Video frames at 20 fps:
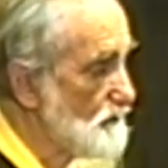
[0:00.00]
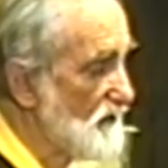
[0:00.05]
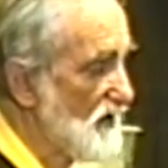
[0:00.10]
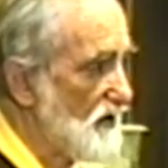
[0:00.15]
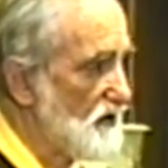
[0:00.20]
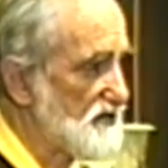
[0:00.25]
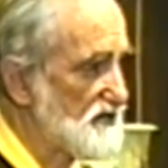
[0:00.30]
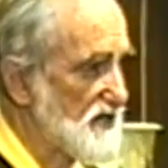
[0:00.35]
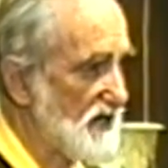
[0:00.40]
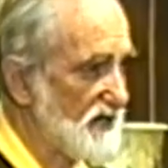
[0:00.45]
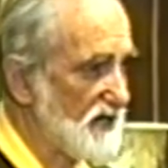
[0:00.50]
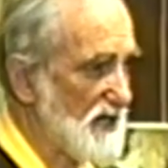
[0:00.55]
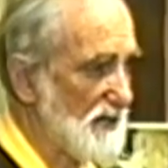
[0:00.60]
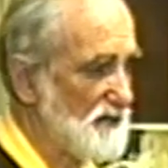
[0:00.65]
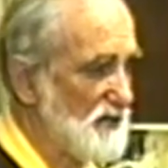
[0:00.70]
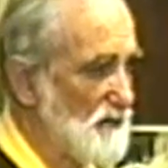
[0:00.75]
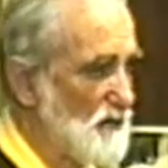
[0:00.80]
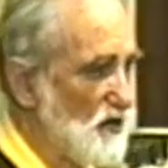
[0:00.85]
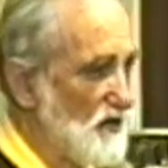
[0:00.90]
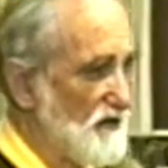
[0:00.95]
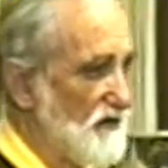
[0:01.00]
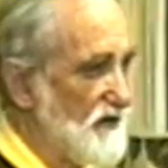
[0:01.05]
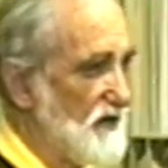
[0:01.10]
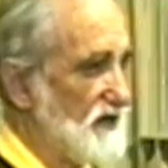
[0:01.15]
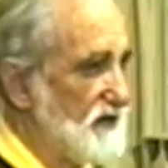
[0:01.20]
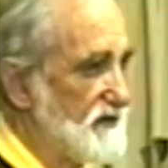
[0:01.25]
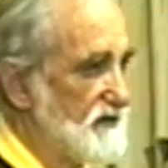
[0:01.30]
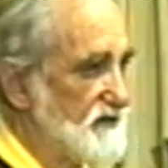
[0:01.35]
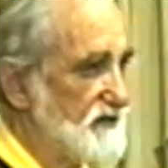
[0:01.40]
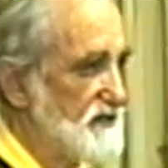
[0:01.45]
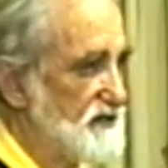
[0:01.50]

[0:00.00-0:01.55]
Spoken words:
He said a couple of more things.